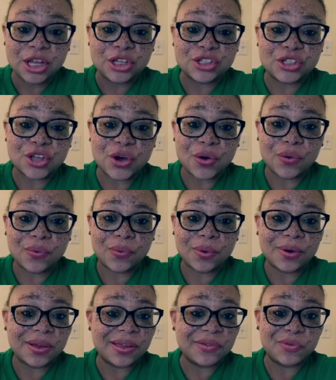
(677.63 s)
So
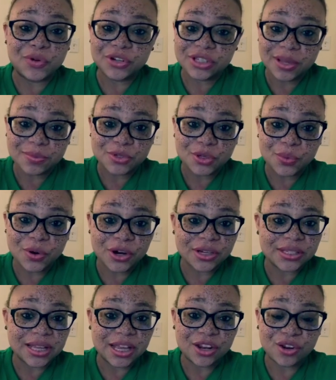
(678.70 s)
if worse comes to
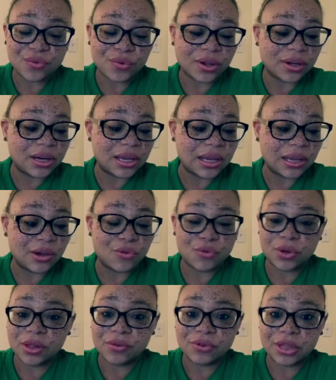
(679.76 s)
worse and you're running
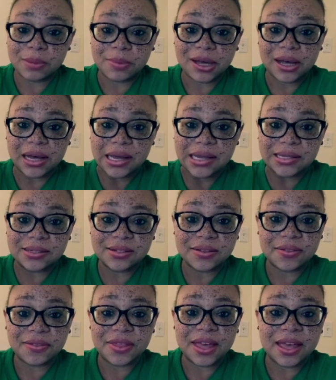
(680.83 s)
really, really behind,
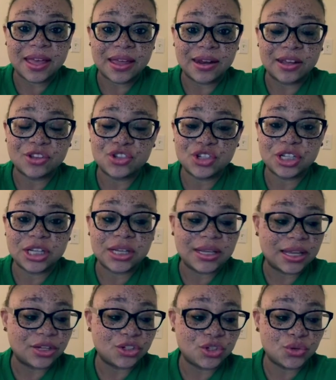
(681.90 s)
then she
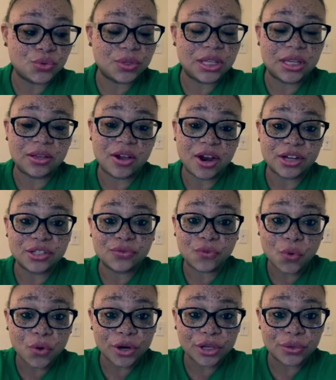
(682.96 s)
can do the cards
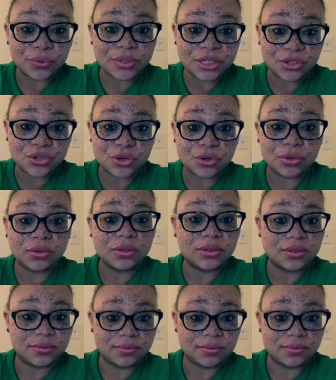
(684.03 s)
for you, digital